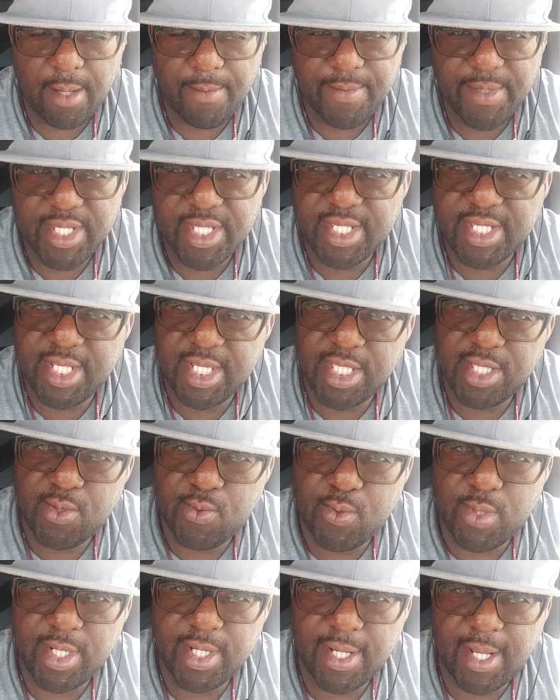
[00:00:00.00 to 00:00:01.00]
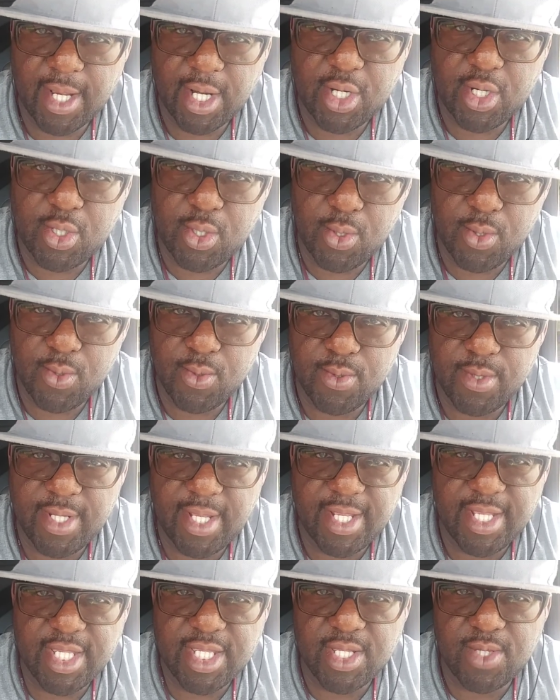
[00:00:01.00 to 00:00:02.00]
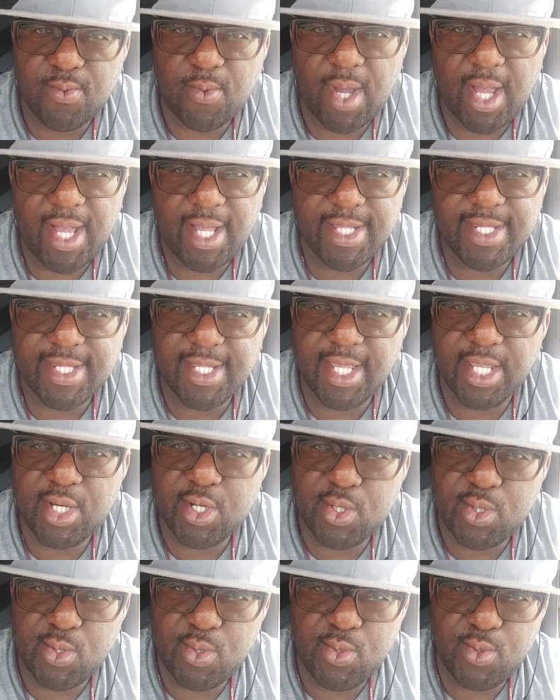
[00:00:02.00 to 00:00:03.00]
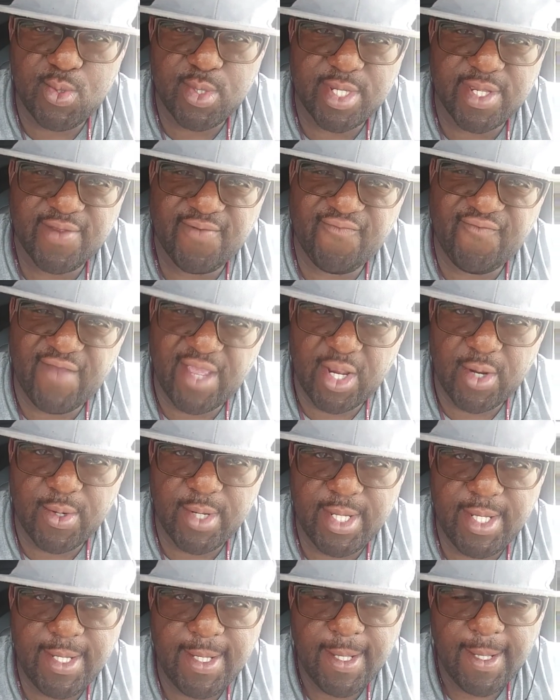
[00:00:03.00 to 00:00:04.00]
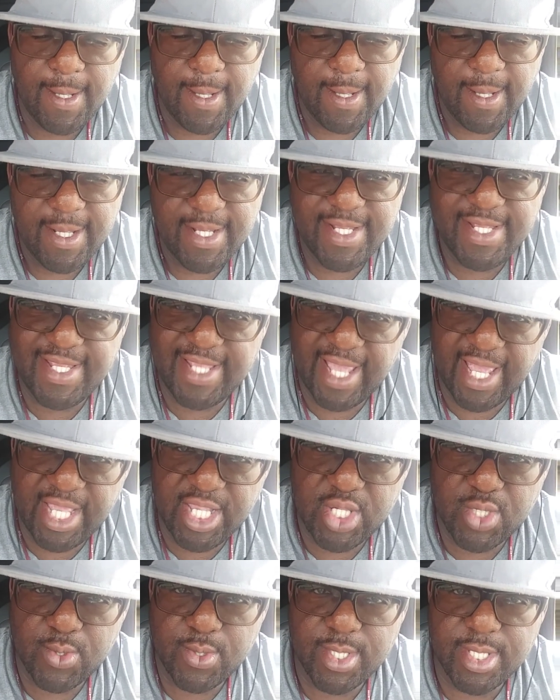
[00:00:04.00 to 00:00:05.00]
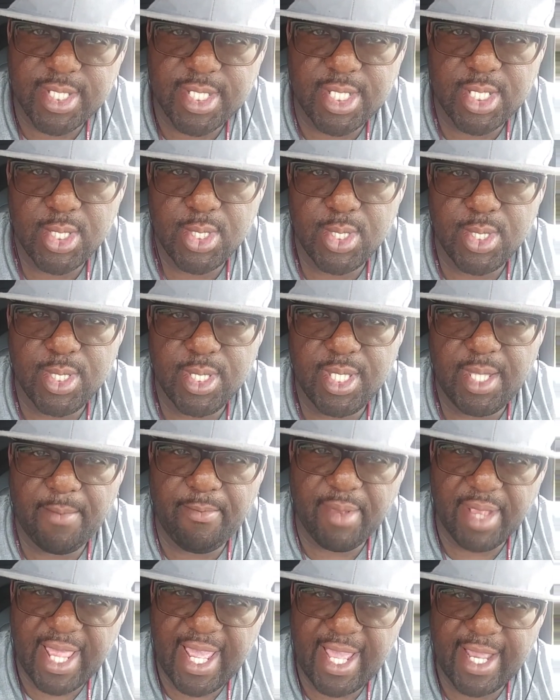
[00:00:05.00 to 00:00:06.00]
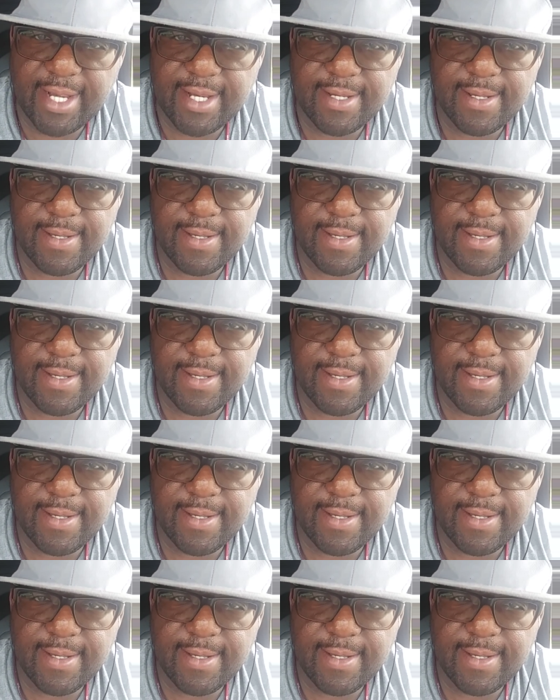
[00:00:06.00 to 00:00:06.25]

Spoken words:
It's dealing with a coon. Now, this is why I say coons is very dangerous to the black